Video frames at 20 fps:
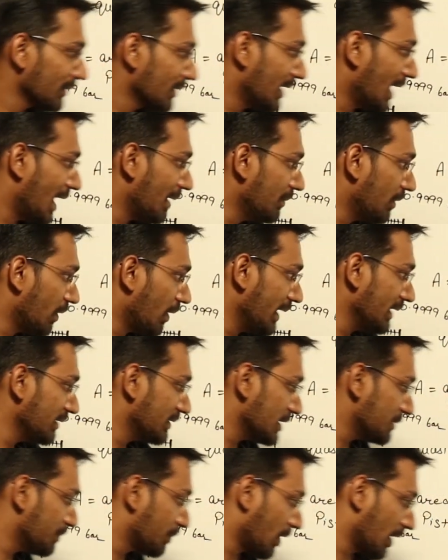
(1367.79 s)
I am drawing
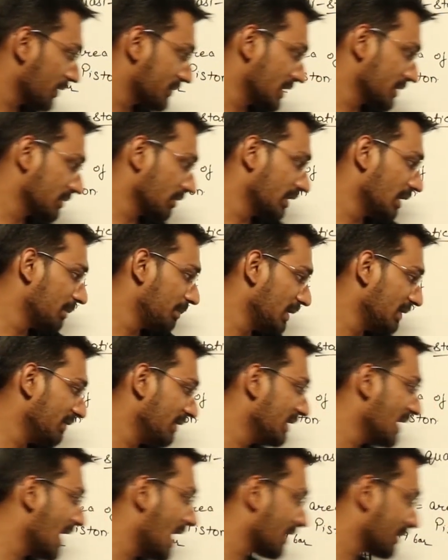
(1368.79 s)
this process on a
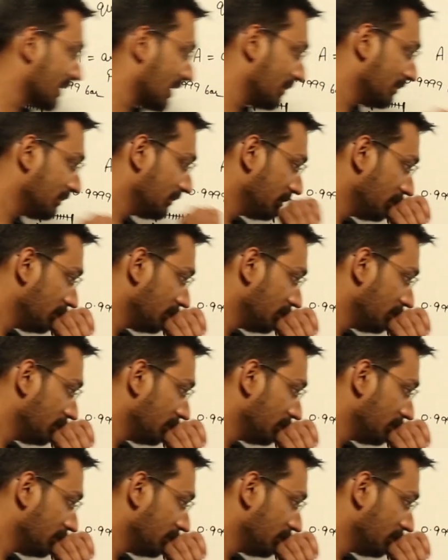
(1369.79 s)
PV diagram.